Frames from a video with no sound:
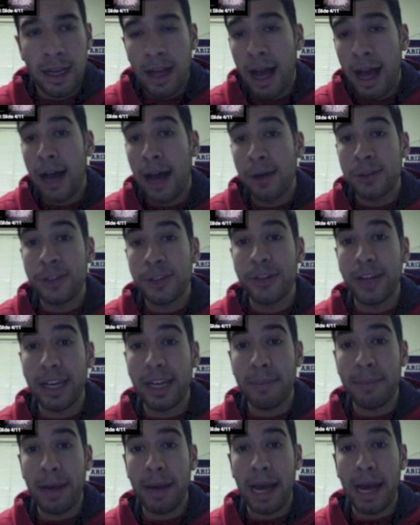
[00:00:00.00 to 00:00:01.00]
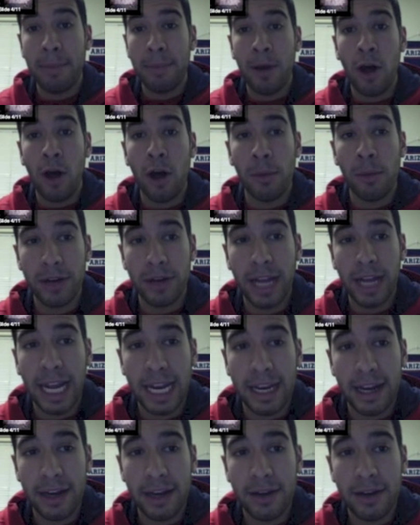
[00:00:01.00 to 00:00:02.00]
It was created by Palmer
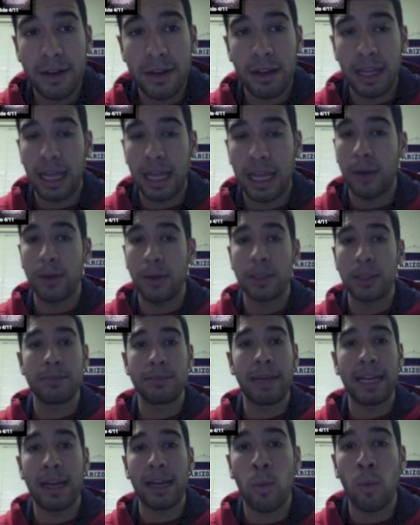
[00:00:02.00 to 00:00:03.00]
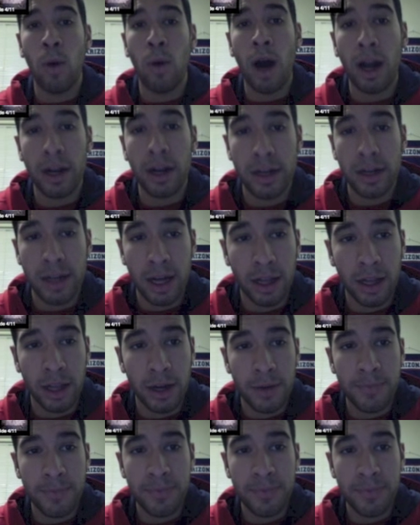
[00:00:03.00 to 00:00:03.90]
Hayden. It was made in watercolor,